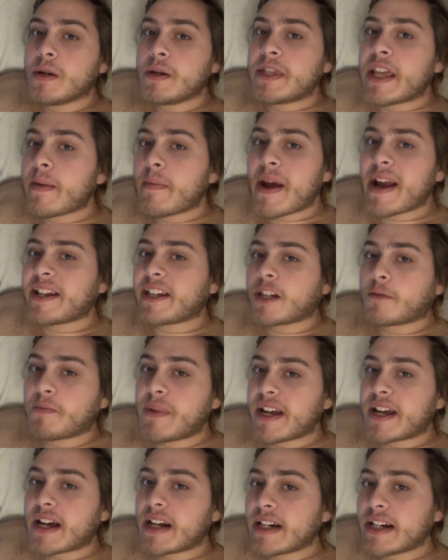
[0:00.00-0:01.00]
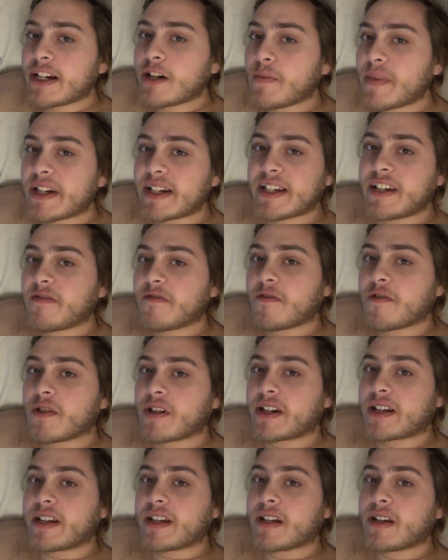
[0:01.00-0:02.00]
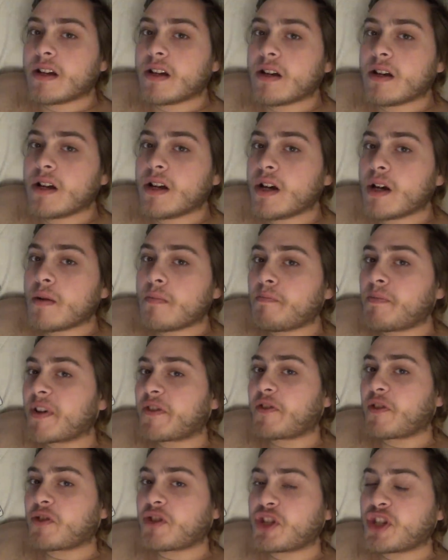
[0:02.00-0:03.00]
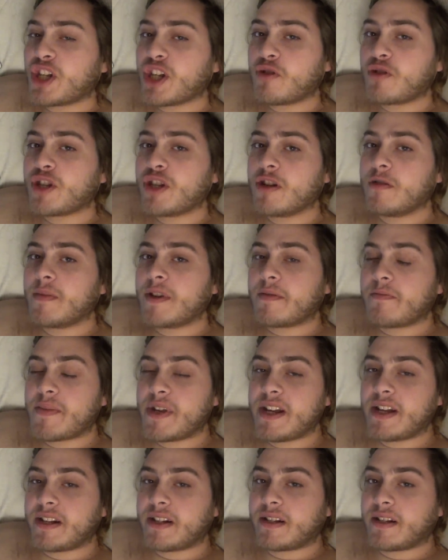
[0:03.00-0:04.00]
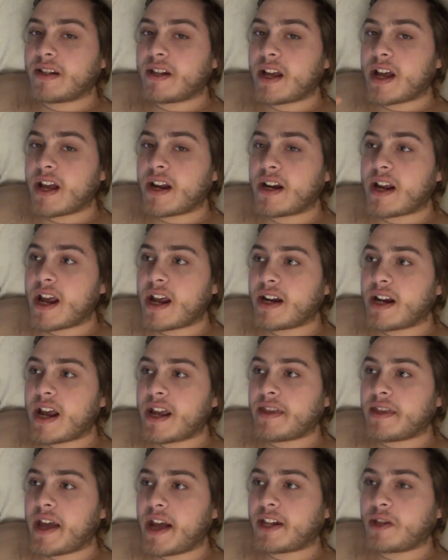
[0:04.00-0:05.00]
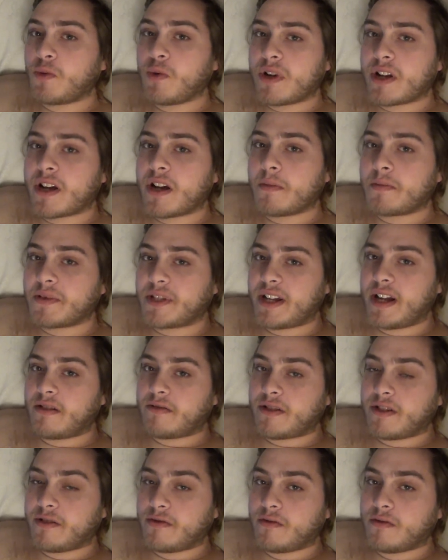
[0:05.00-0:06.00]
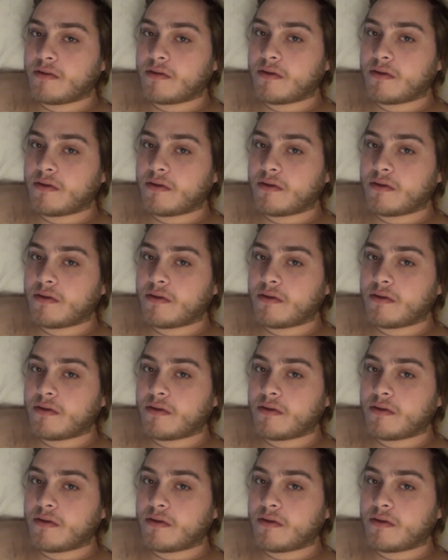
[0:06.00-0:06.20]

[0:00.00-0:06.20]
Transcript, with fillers: They might speak a little bit differently, but they're still human beings, and and and that's what it comes down to.